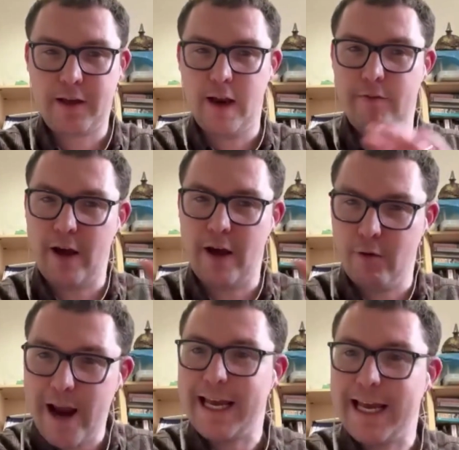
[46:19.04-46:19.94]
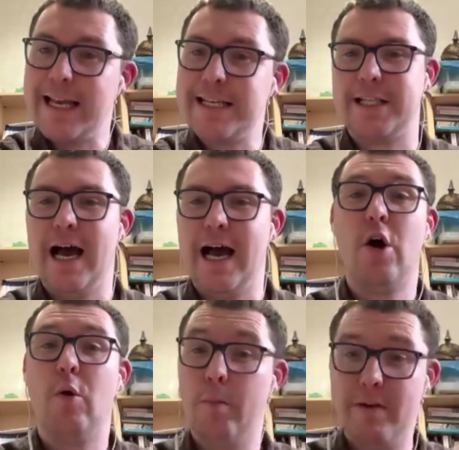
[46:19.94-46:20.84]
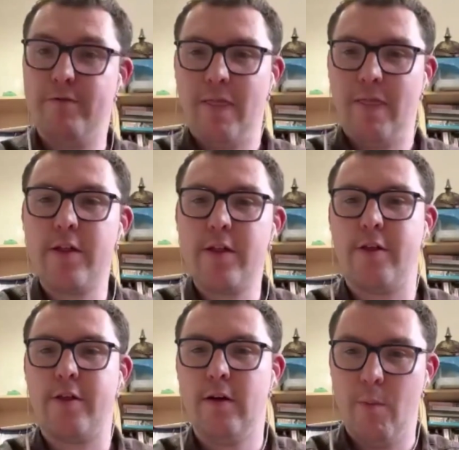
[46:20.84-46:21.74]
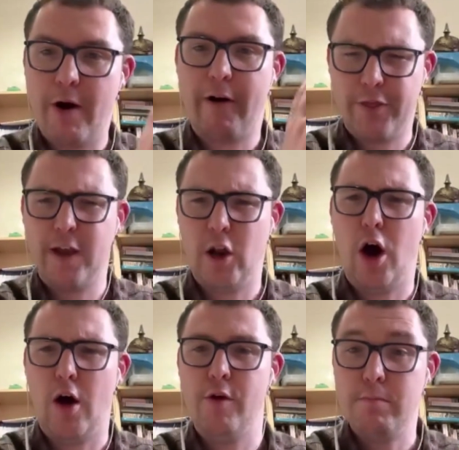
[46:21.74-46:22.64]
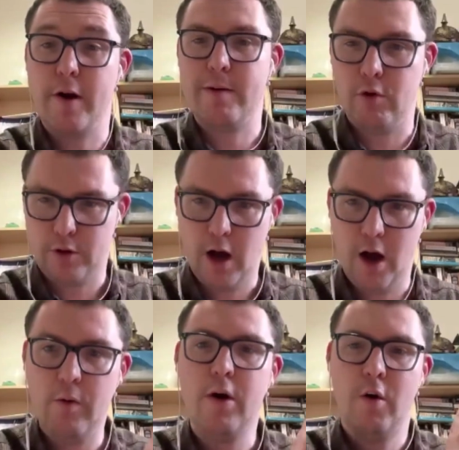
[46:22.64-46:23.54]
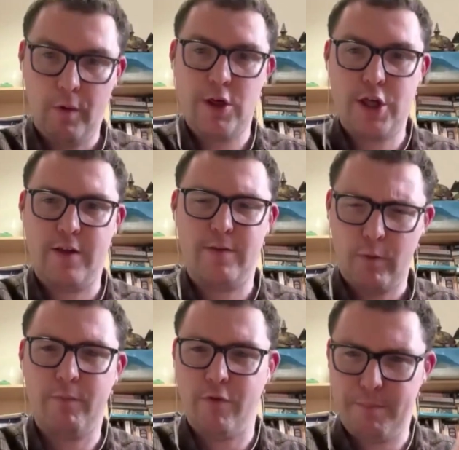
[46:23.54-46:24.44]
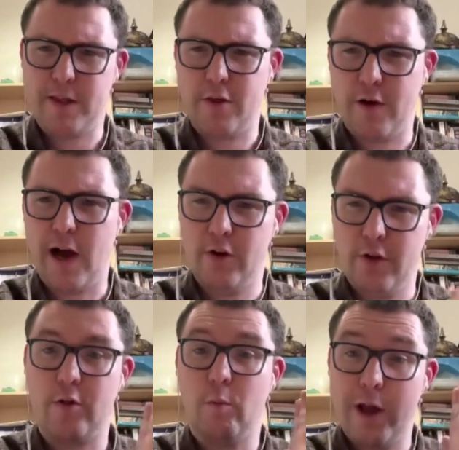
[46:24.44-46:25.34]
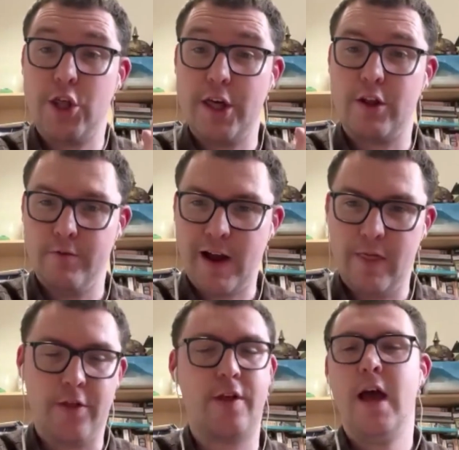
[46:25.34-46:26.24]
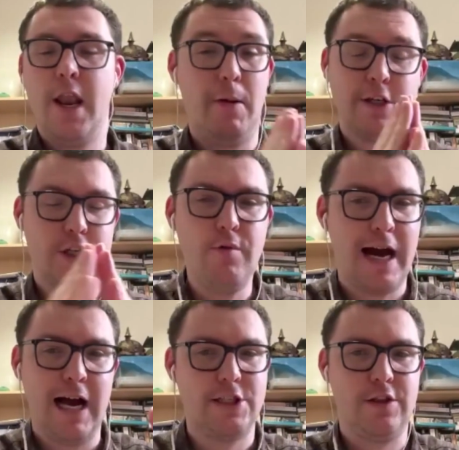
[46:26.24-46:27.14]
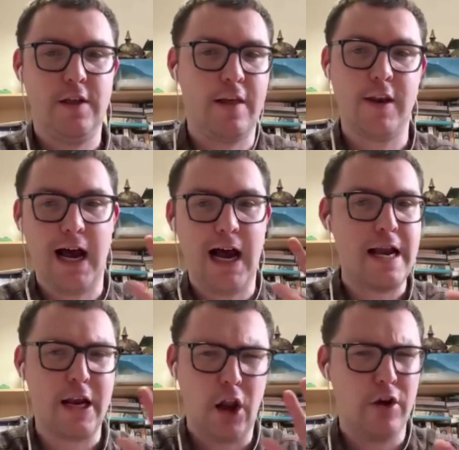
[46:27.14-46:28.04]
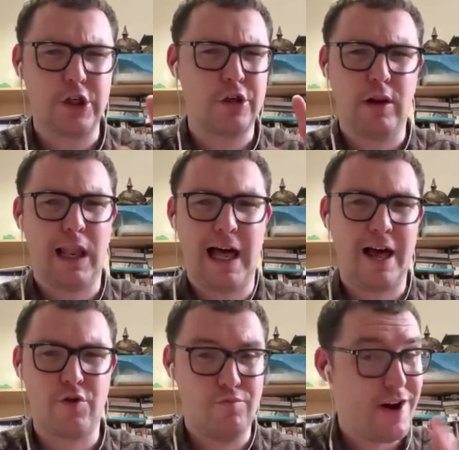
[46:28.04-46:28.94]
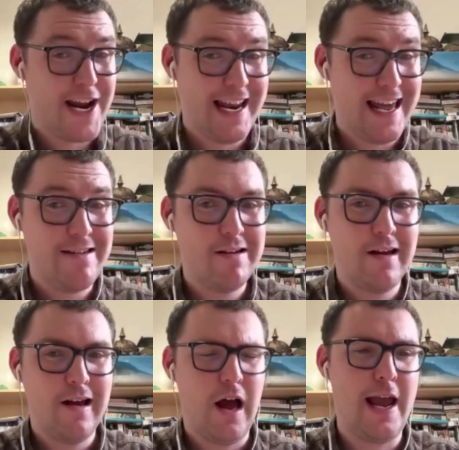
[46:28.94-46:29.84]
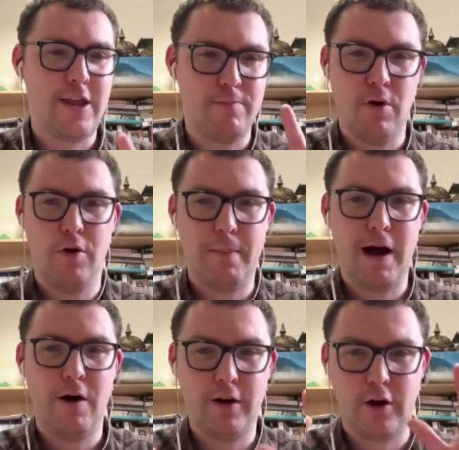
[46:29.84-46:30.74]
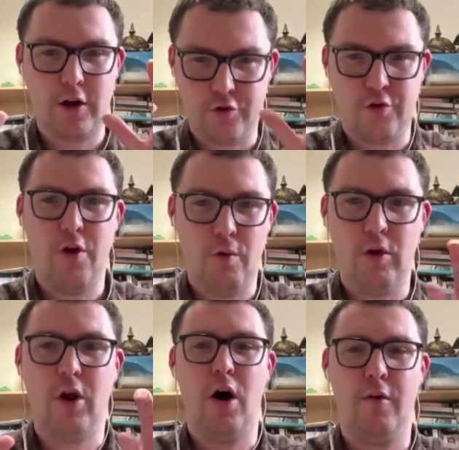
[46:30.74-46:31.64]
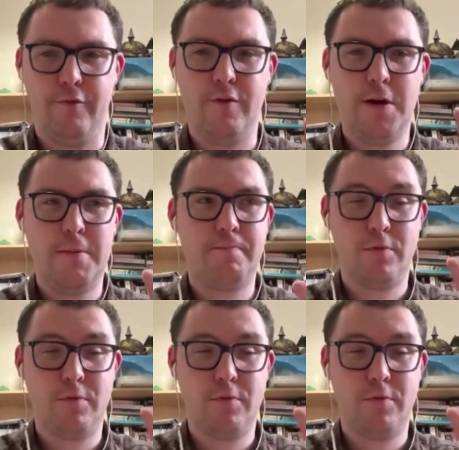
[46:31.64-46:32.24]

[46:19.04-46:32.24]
kind of arrayed against that will be Vance, and where I think a lot of the money will go, which is from Peter Thiel and others, which is to Vance. Now, I don't actually think that's an ideological clash, really. It's more about control of